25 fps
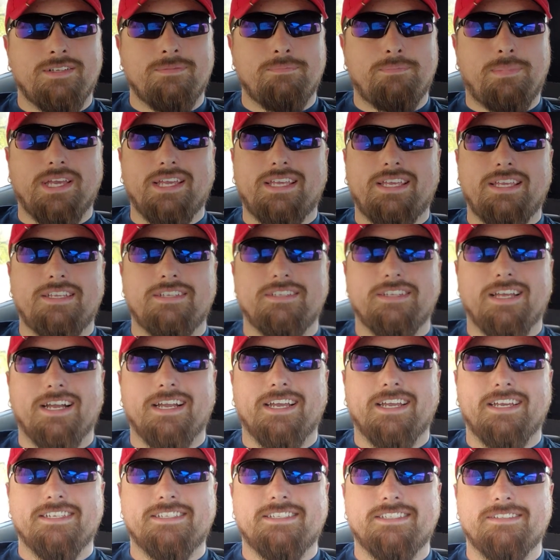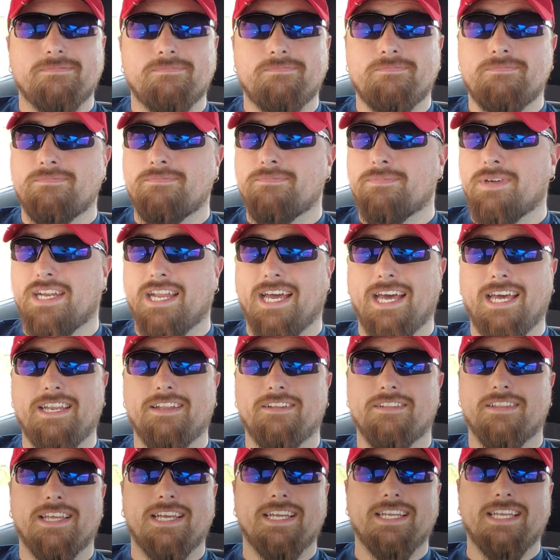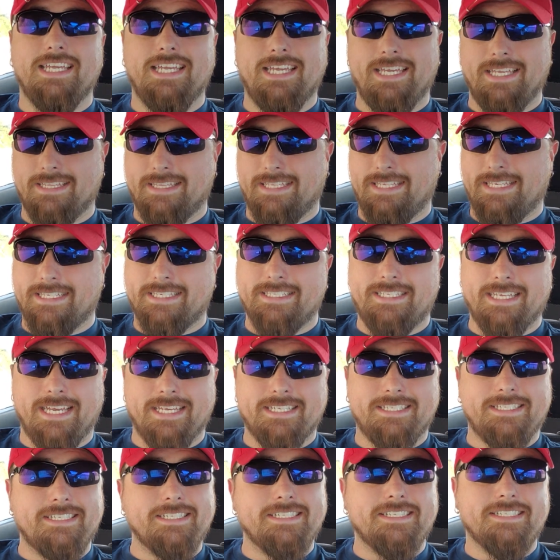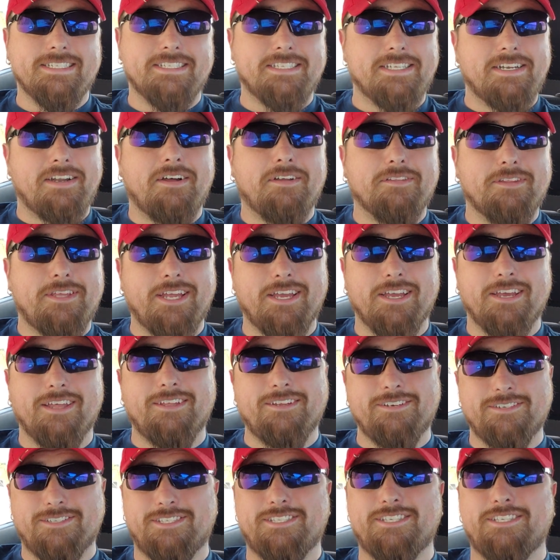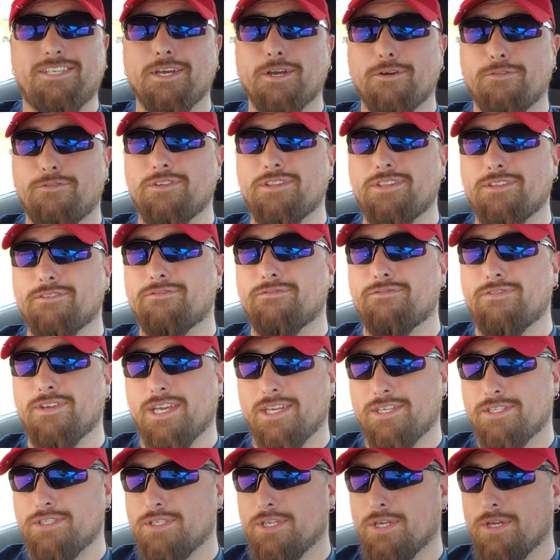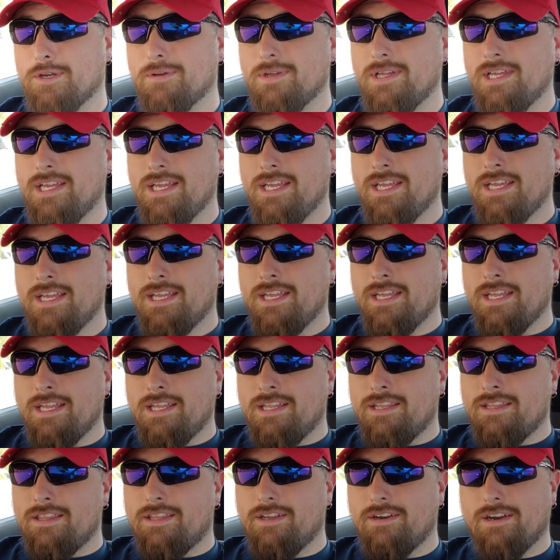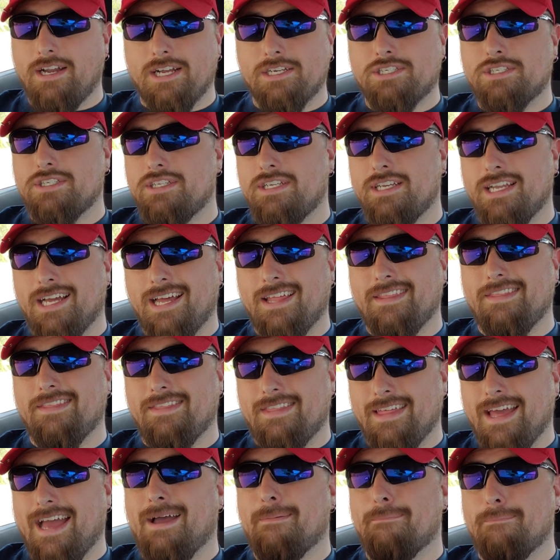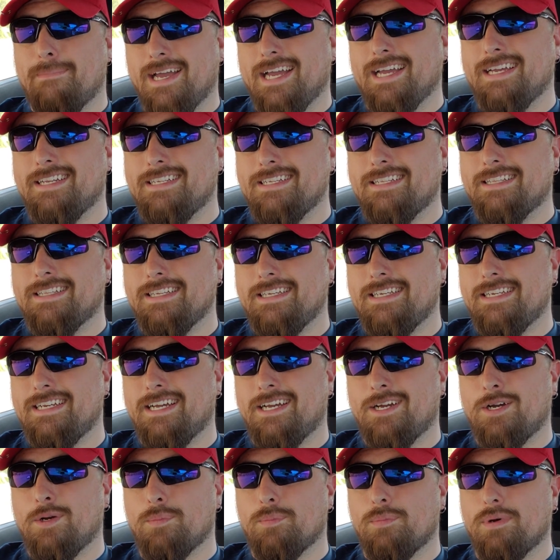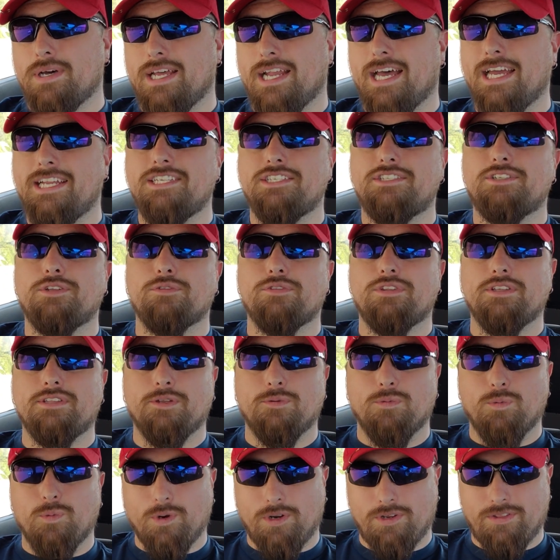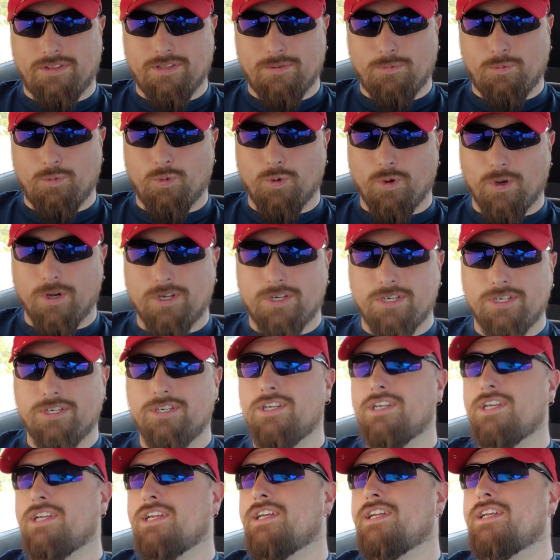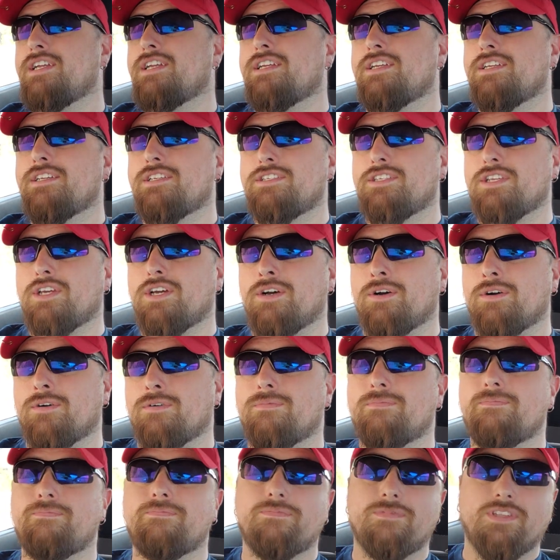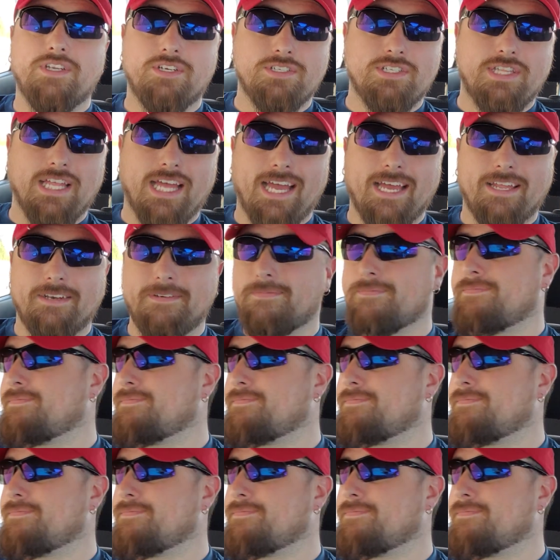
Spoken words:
Picky, I guess. but I don't like eating the intestines and all the other stuff of the fish, so they're actually not that bad to clean out, but I just don't think they're worth the work. So there's that.